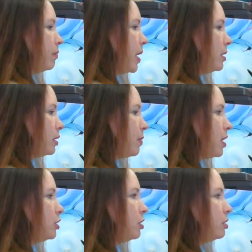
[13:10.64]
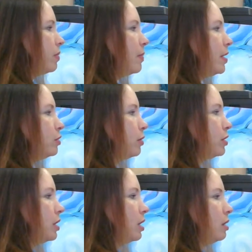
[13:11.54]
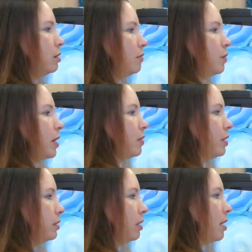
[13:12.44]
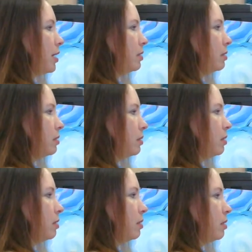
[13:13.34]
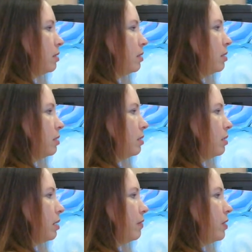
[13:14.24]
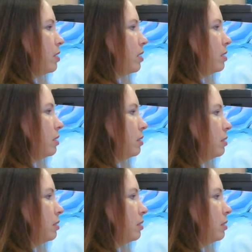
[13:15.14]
paint splotches, maybe towards the end of where these lines have gone.